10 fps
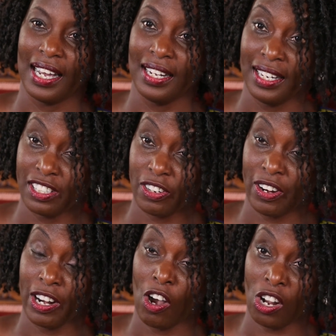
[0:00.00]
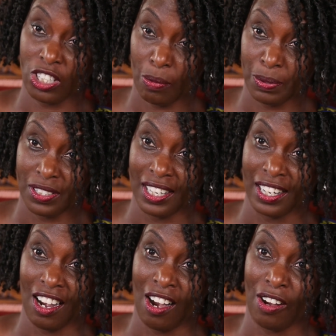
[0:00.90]
literary
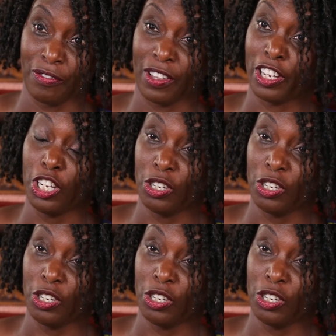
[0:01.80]
autopsy of the